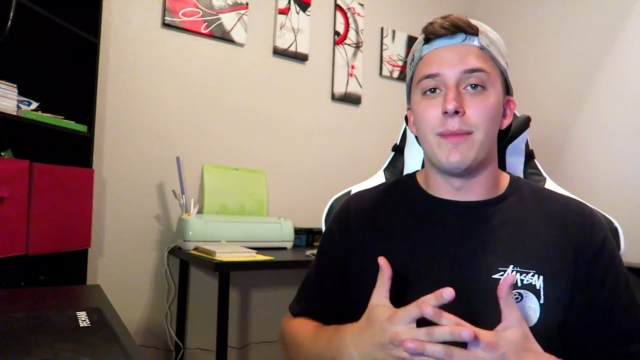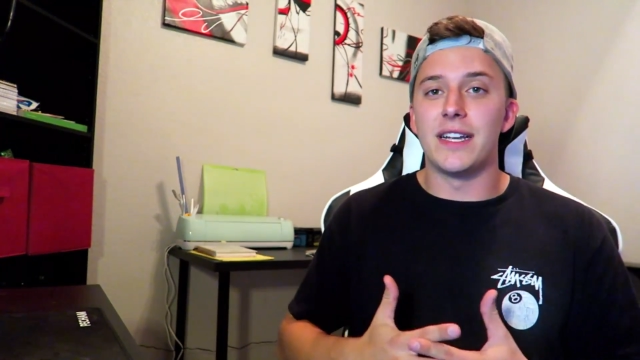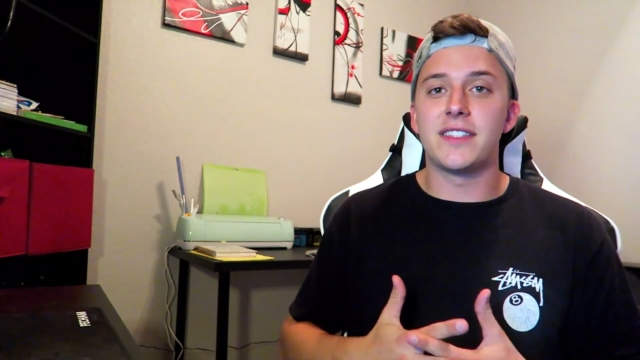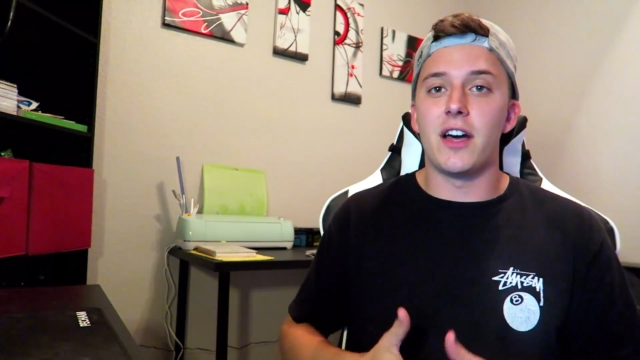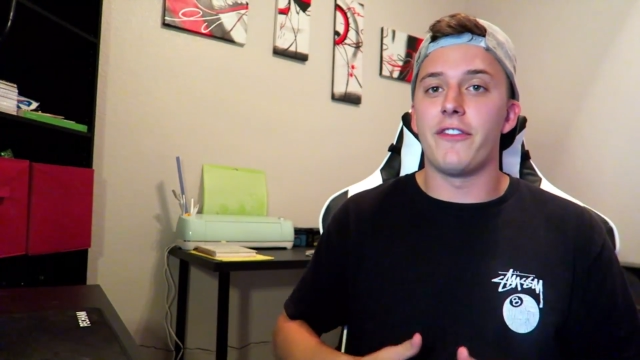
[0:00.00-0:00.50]

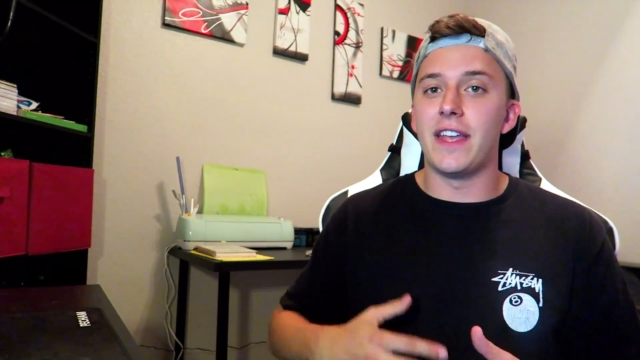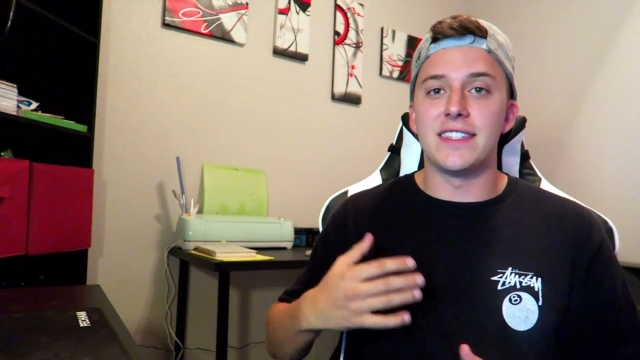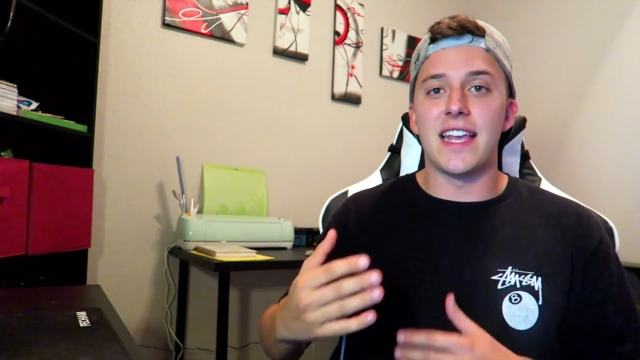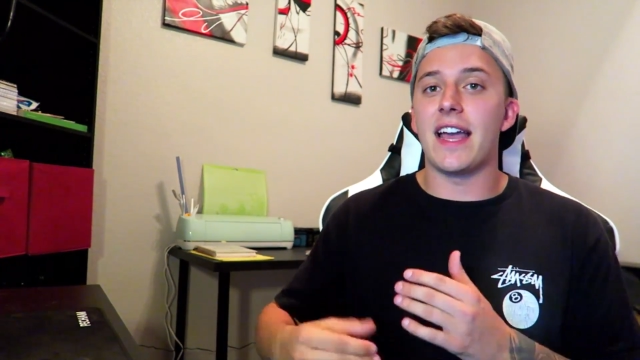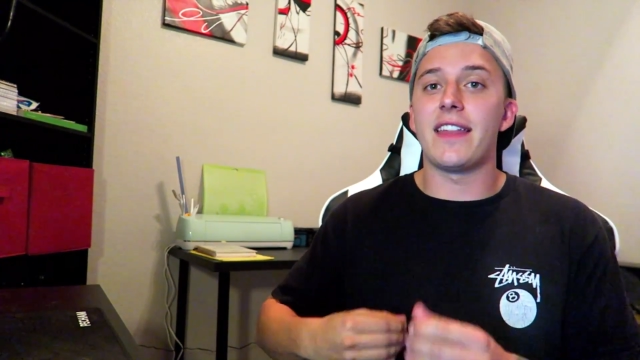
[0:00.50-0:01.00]
myself
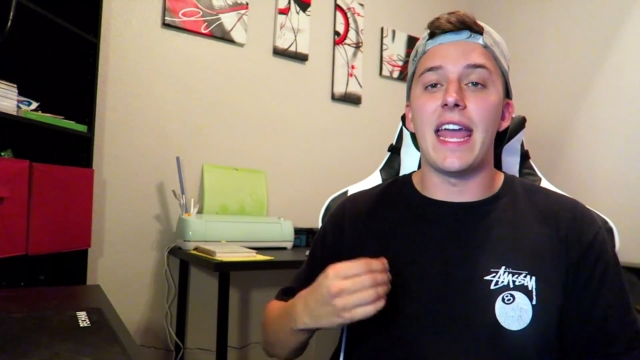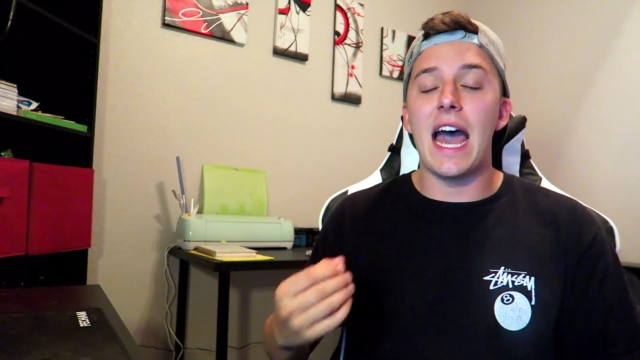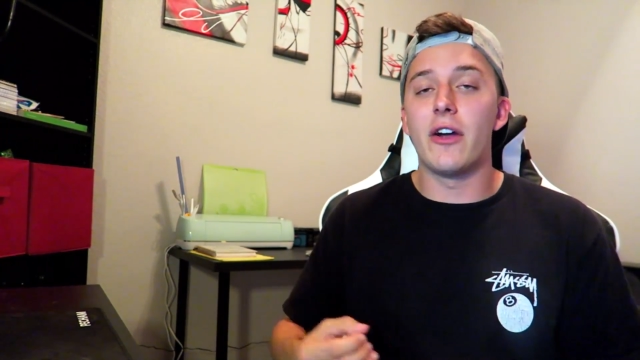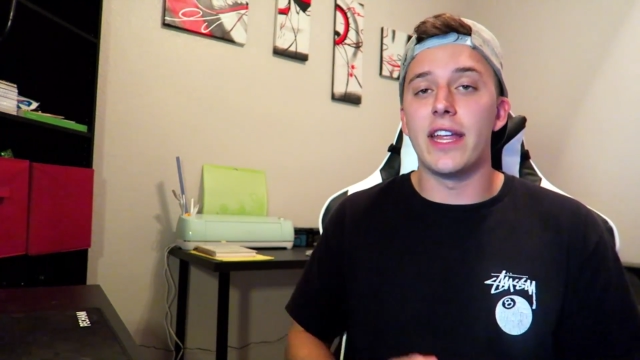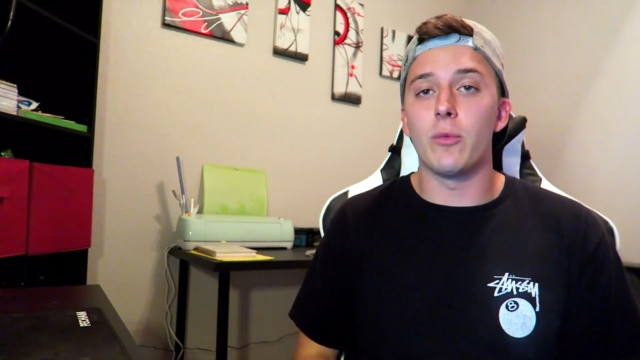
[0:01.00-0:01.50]
exactly
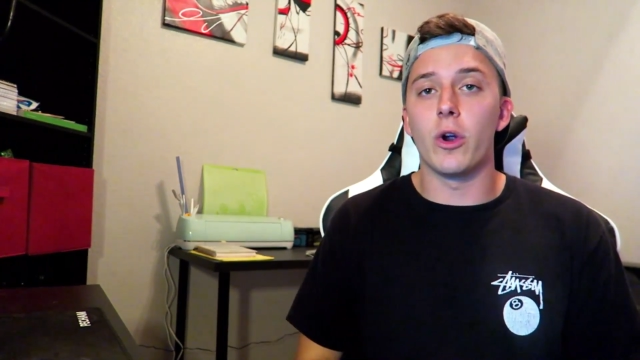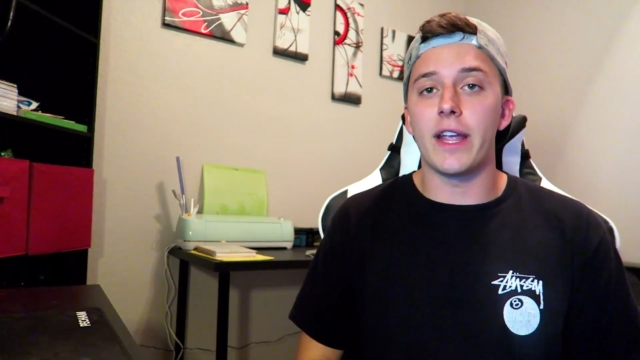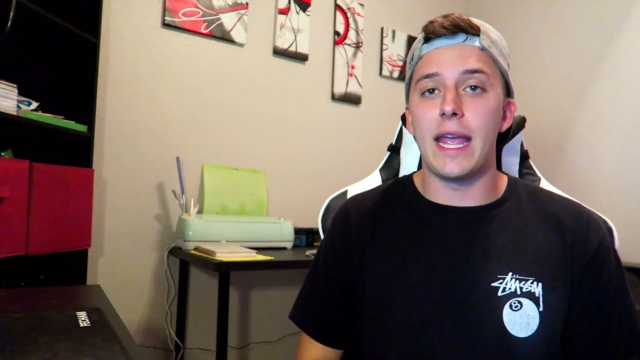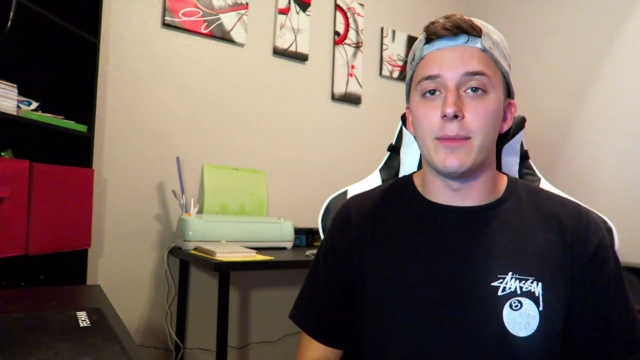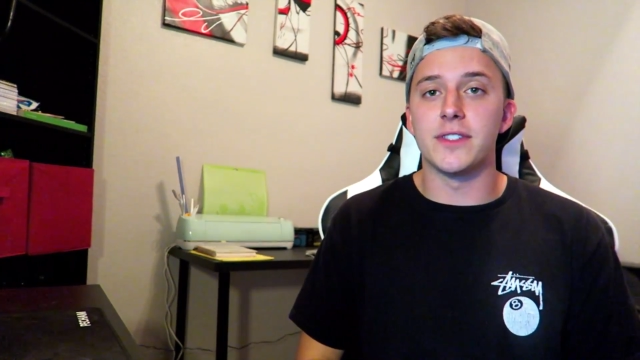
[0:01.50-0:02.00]
how to
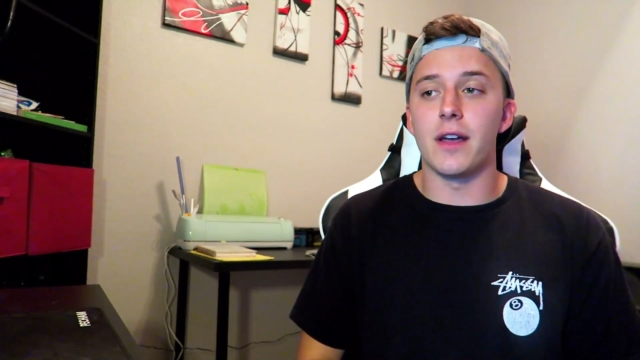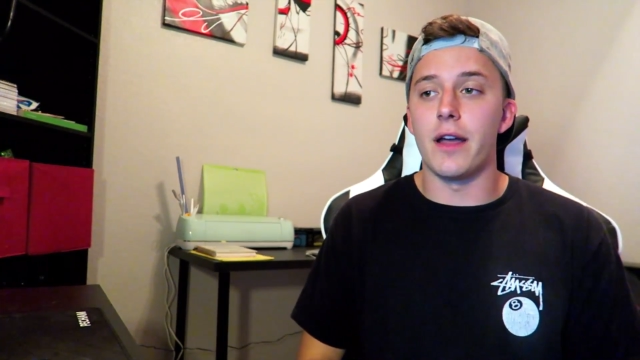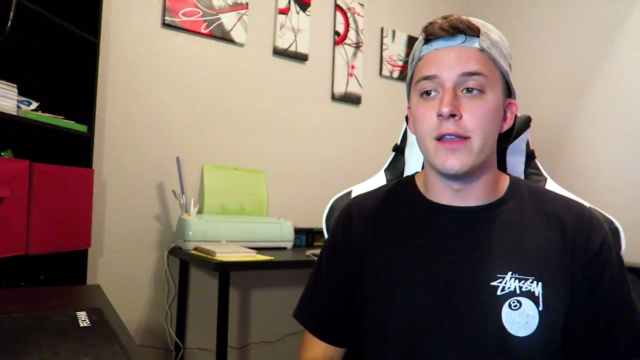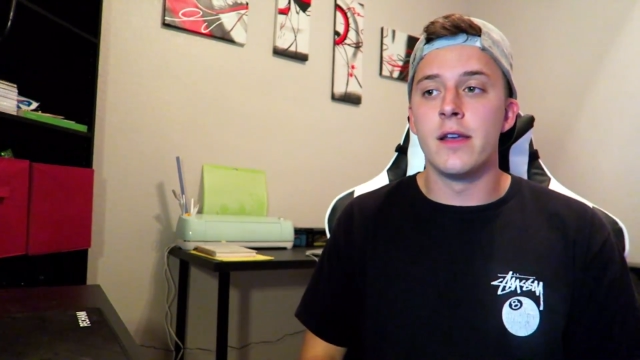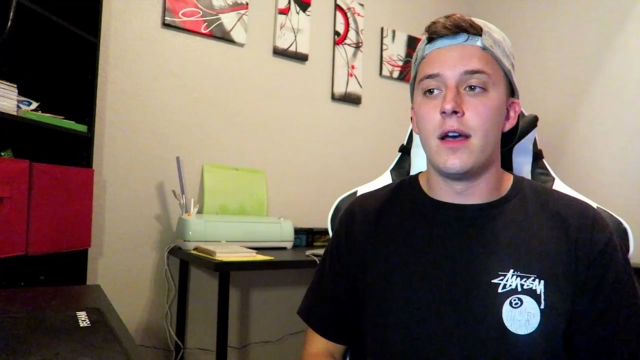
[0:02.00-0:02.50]
work
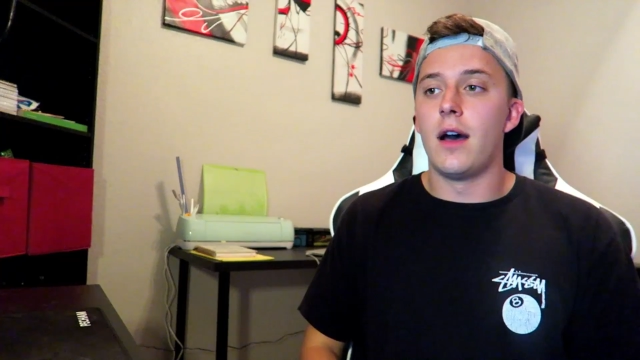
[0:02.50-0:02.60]
Amazon,